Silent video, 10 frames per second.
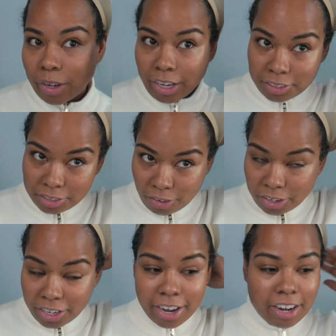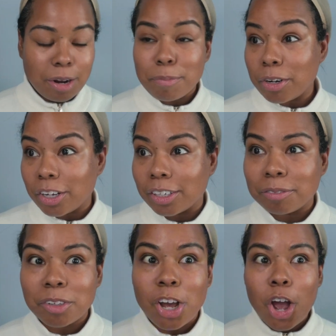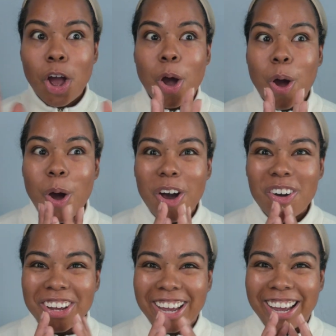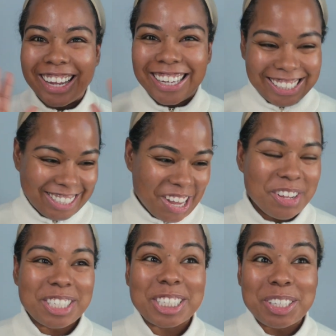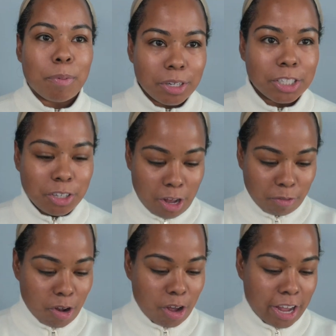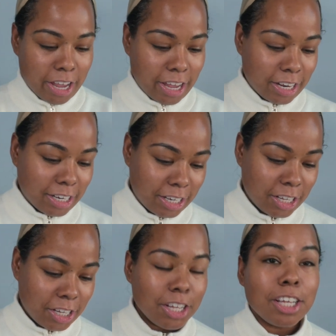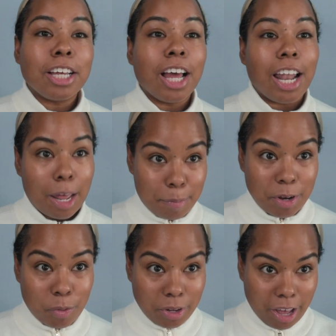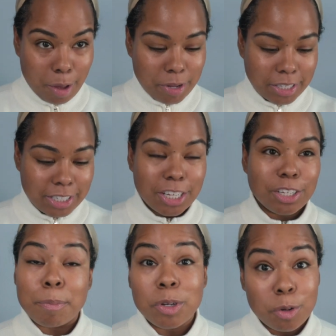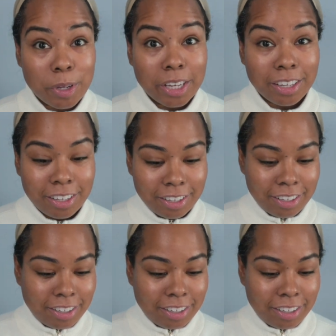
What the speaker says: Okay, so I think I got it on pretty good. Okay, let's go. If I'm putting this on wrong, again, let me know in the comments. I'm a newbie.